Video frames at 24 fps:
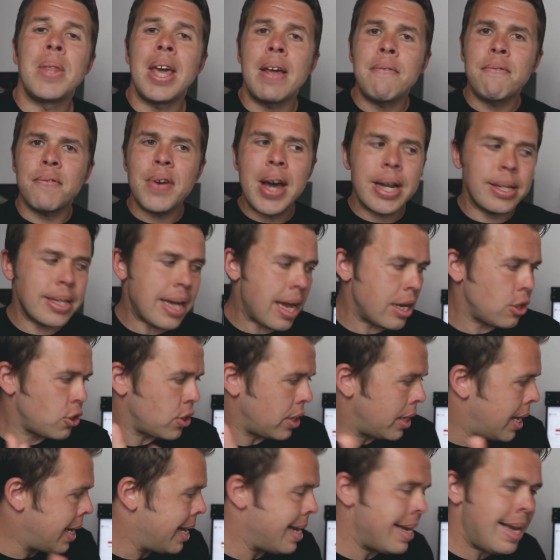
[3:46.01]
In fact,
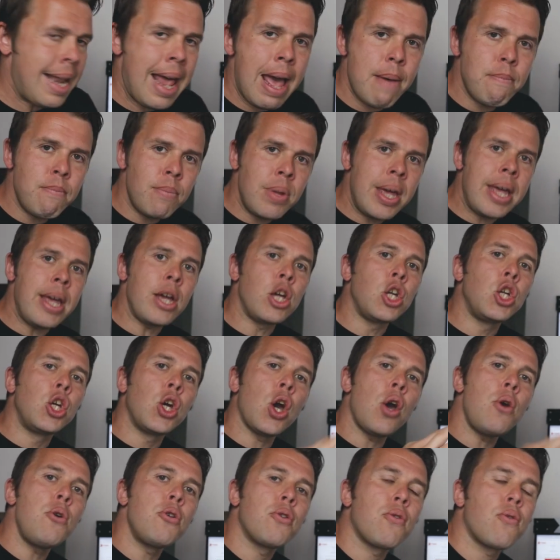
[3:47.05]
actually, let me
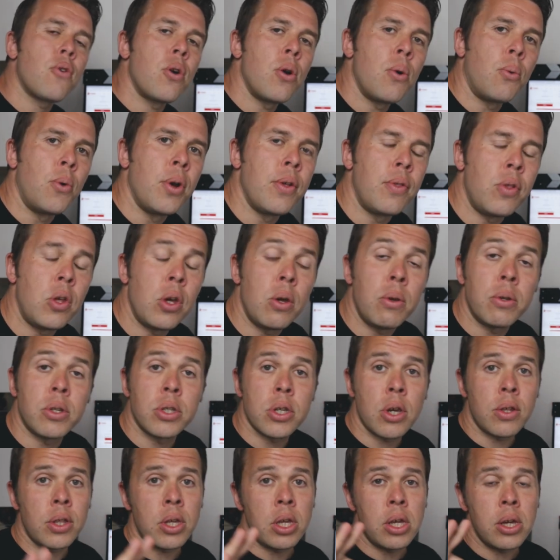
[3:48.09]
go through it with you
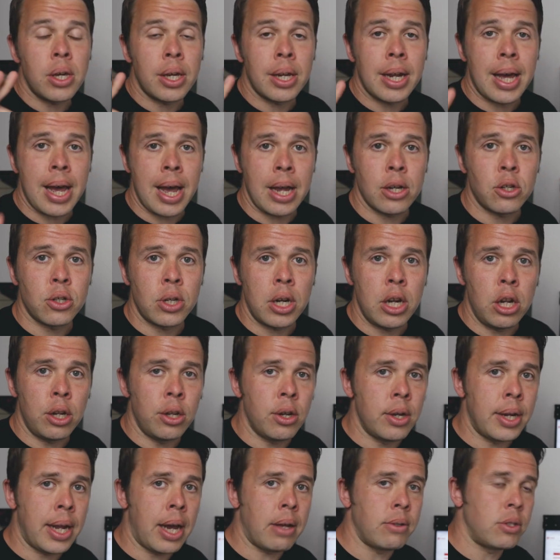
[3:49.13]
so that you can actually
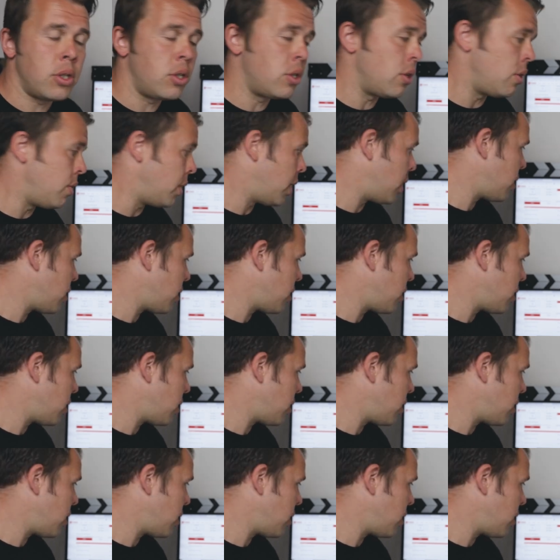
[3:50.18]
learn how to do